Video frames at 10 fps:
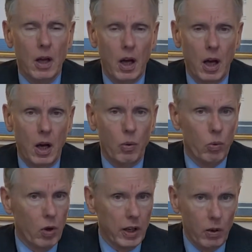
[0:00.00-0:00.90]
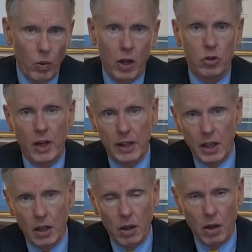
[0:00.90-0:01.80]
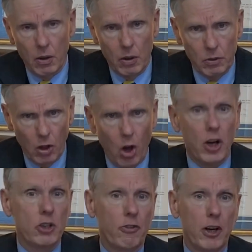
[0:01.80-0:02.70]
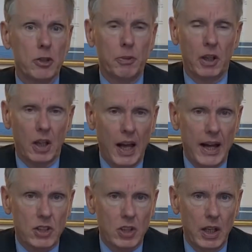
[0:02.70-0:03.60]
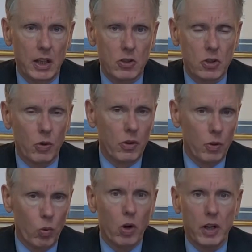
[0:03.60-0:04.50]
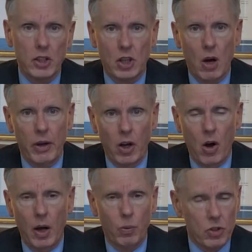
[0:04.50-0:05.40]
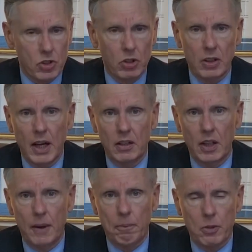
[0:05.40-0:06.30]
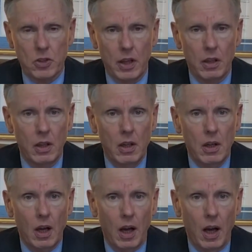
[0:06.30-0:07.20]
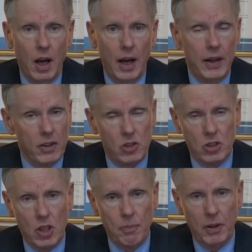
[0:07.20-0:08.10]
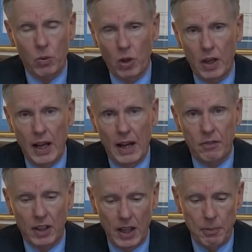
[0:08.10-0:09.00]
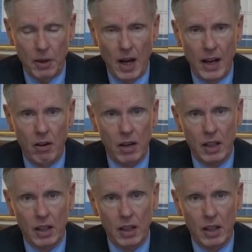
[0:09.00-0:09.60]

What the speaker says: We're working well, trying to get a large freshman class in, and so the work is going on. We're still down 10%, and this is something we're going to have to keep an eye on.